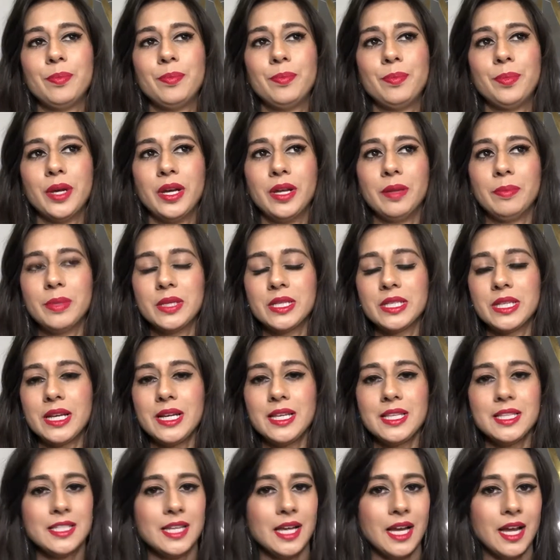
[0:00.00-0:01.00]
But
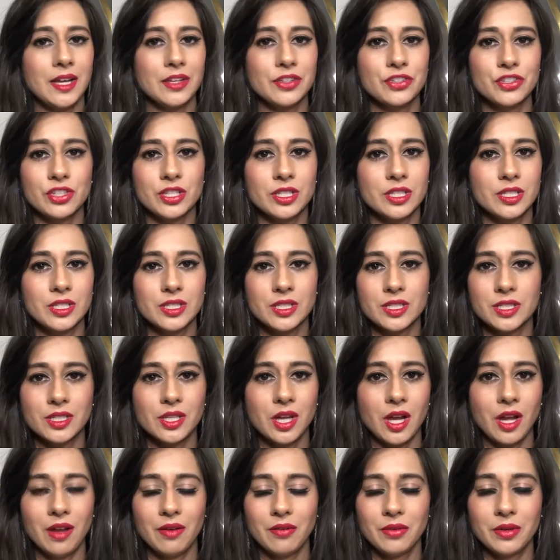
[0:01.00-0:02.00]
besides that, she's
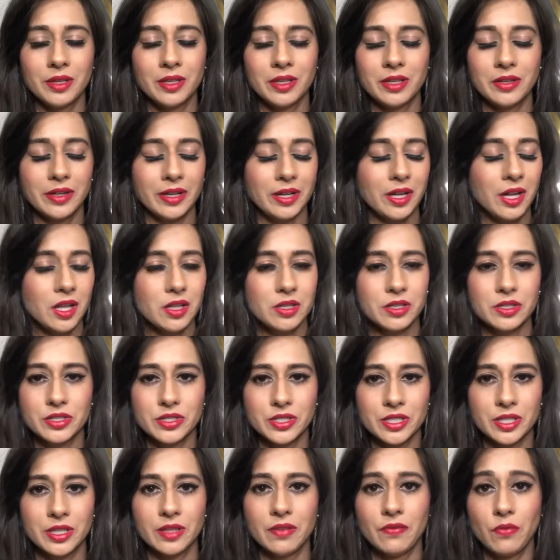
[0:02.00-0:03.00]
got really great
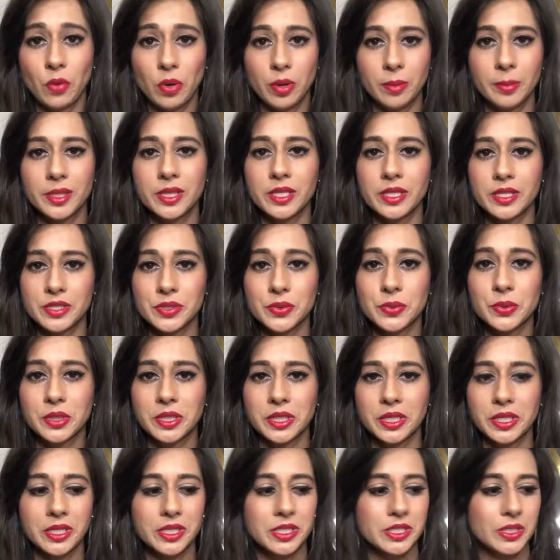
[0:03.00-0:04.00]
colors and the formula is
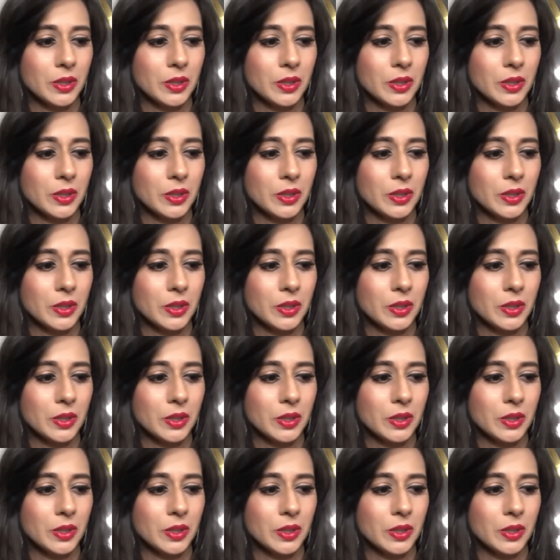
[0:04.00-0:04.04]
really good.